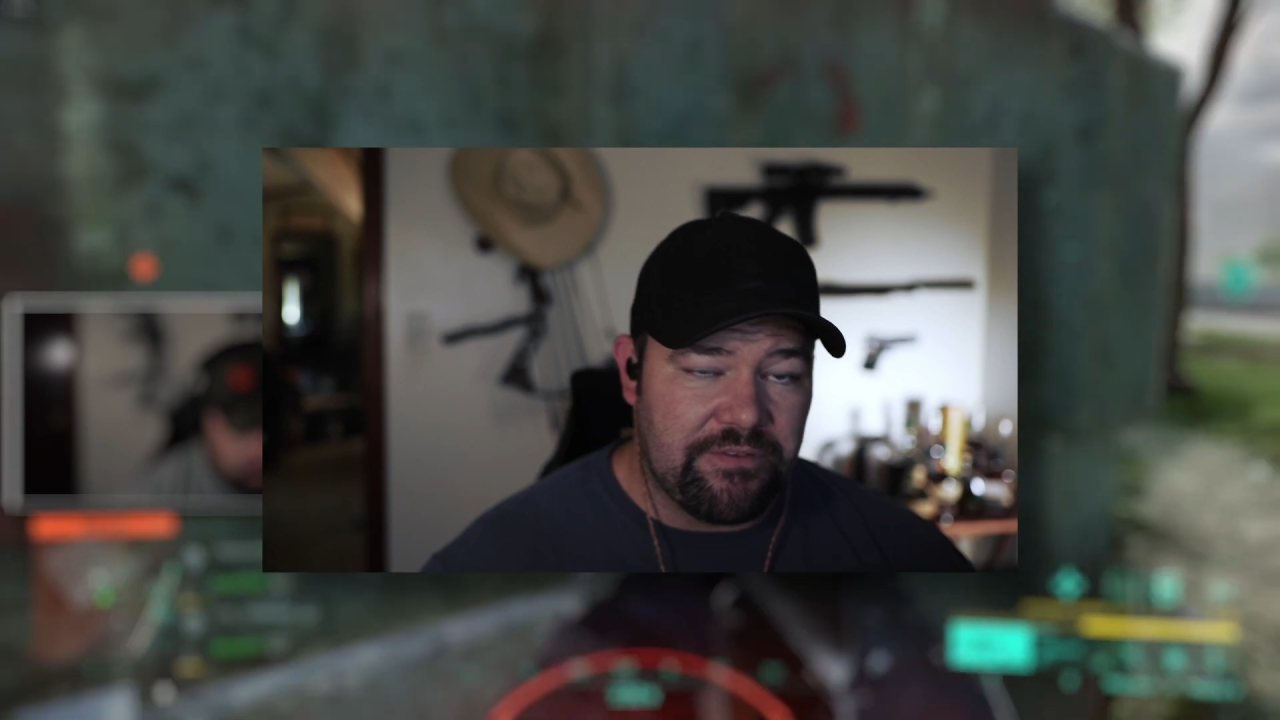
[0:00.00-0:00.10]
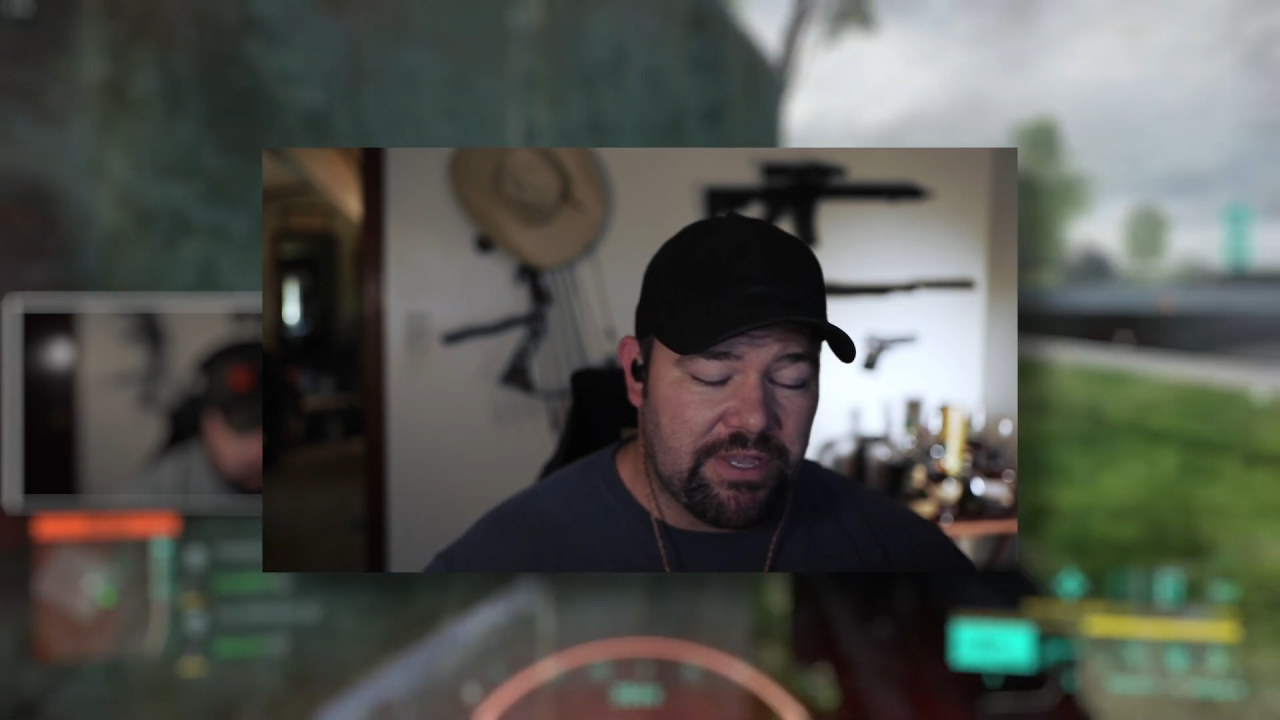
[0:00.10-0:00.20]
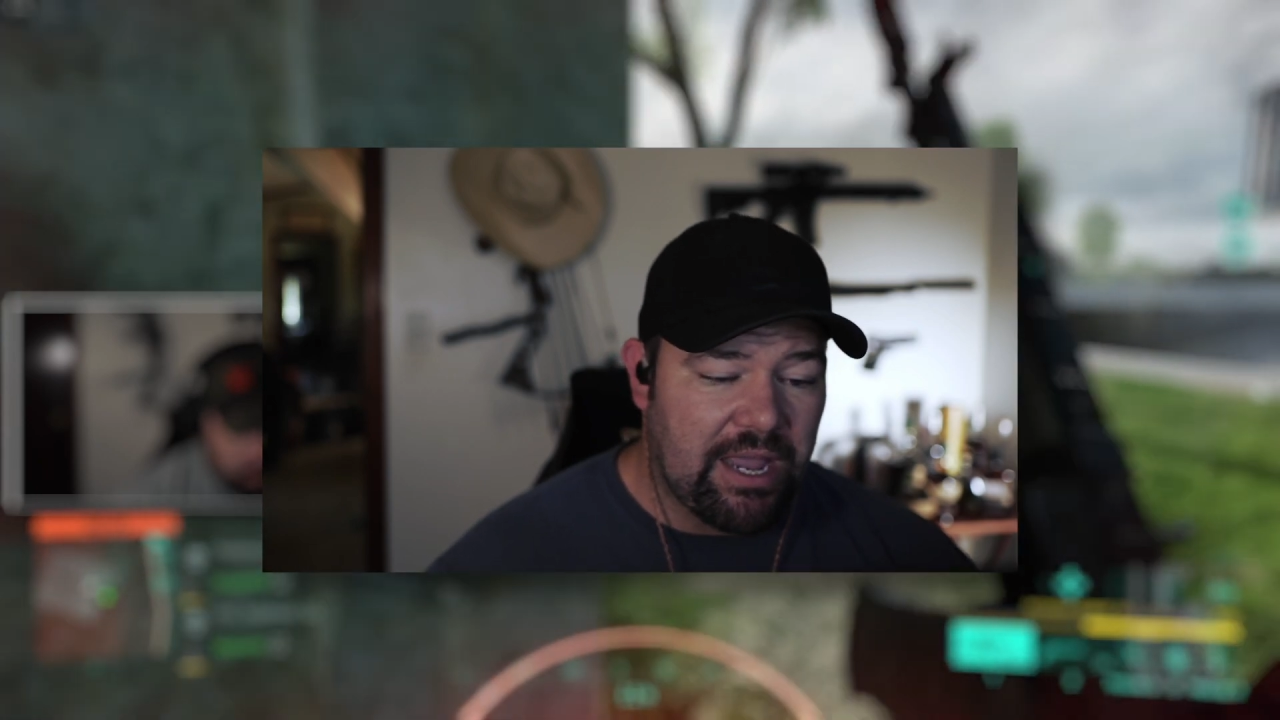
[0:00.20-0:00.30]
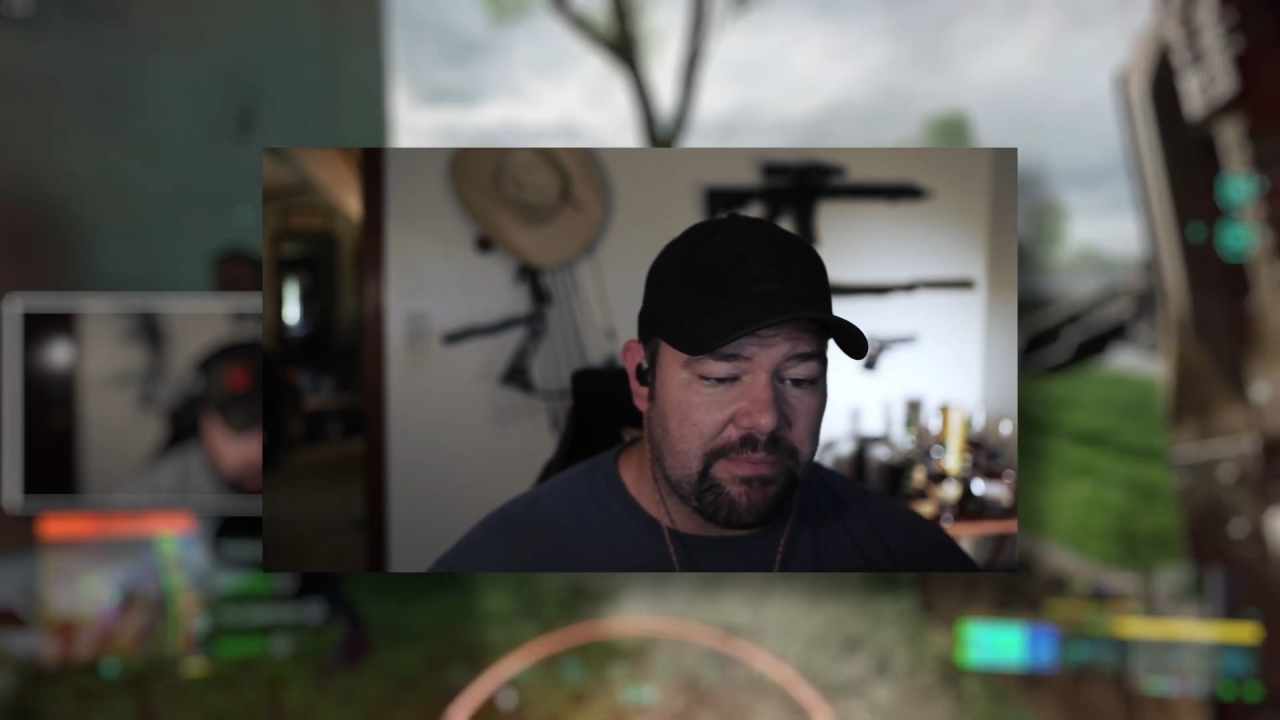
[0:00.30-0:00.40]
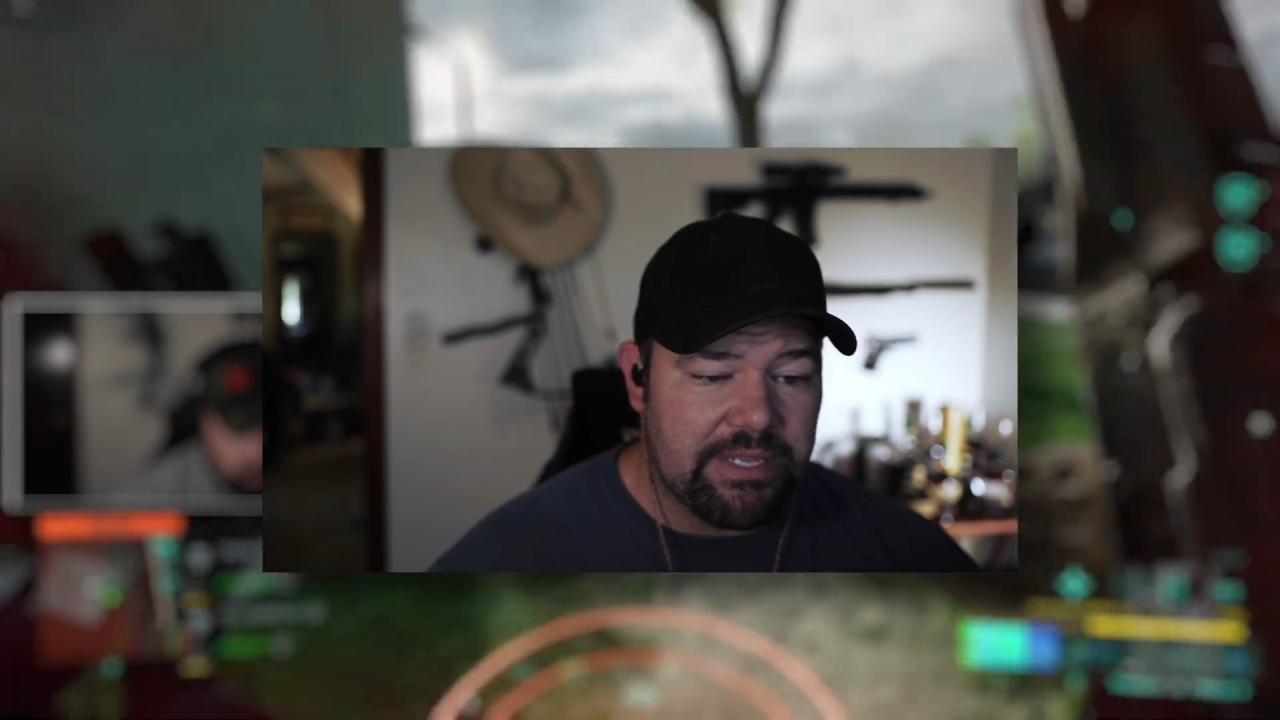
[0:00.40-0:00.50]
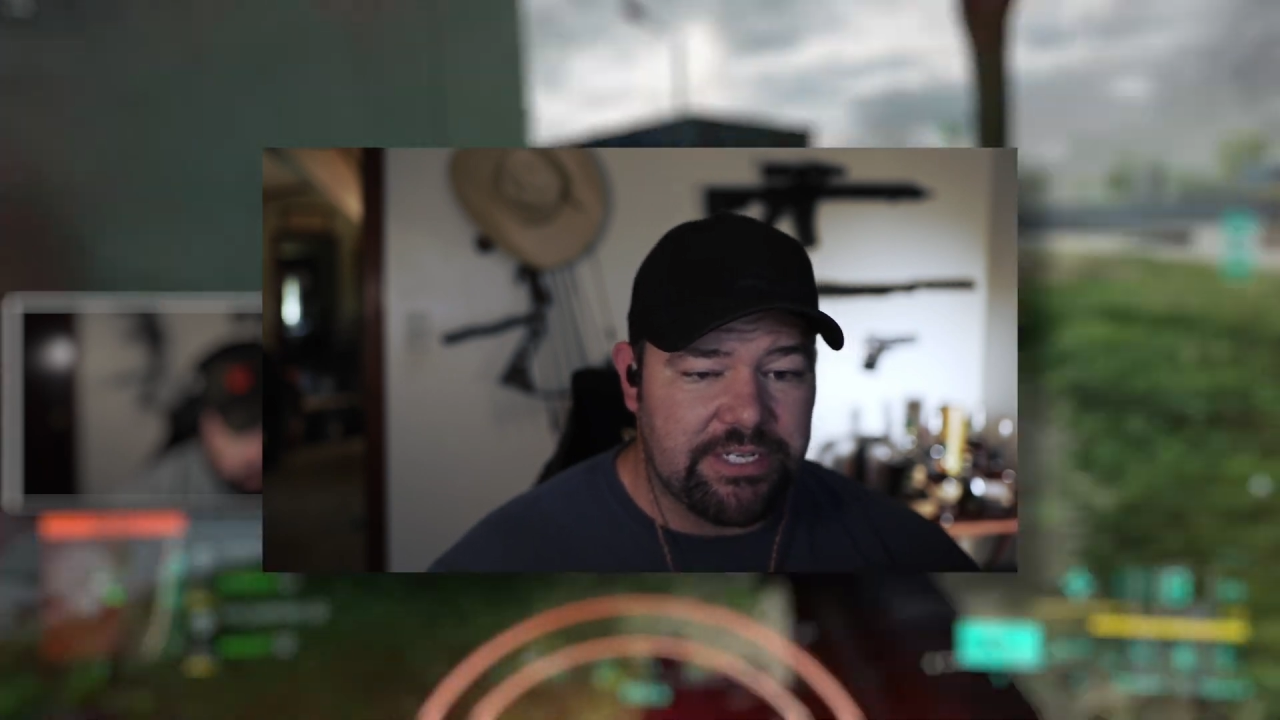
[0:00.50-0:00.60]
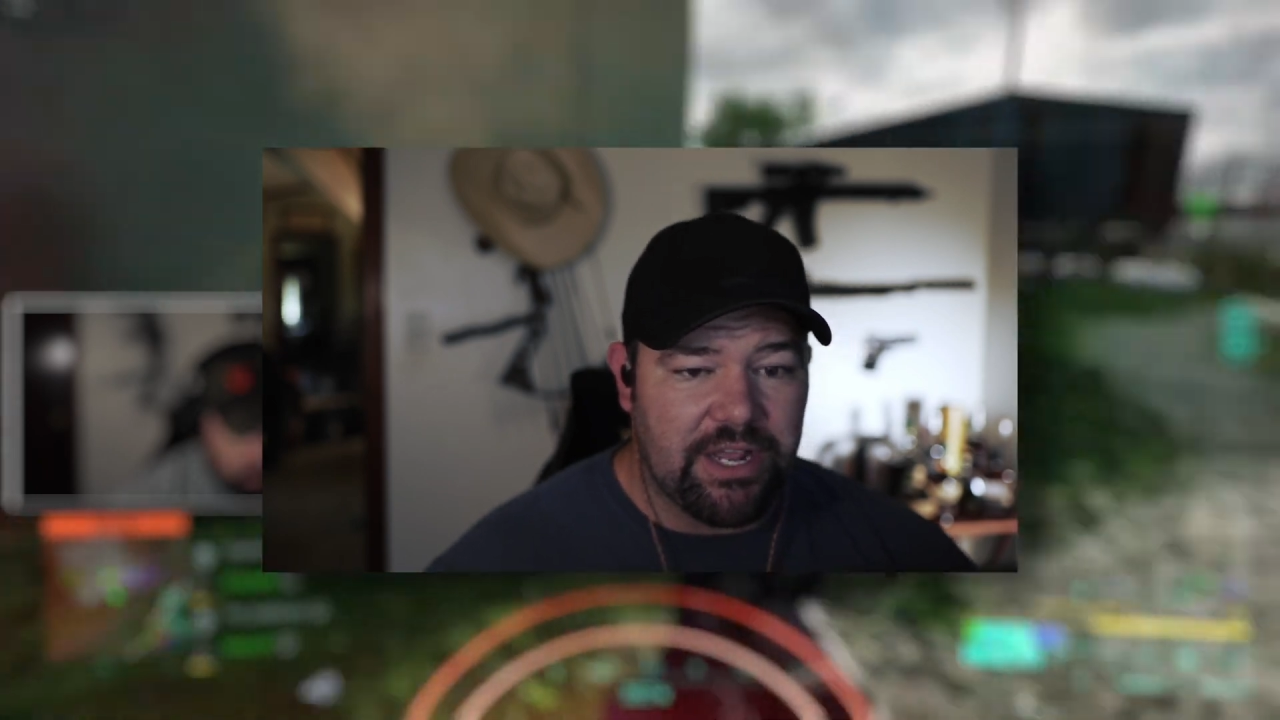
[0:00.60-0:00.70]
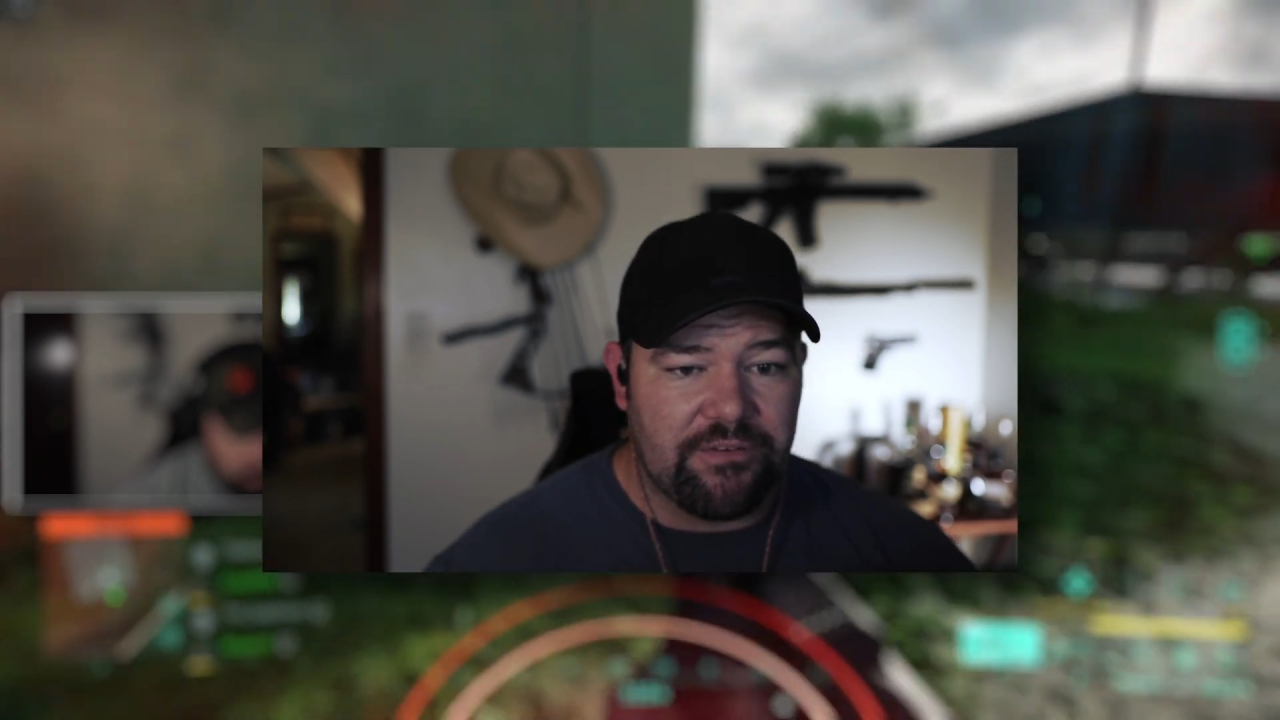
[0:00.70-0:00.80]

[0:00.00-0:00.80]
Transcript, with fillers: And if you came to the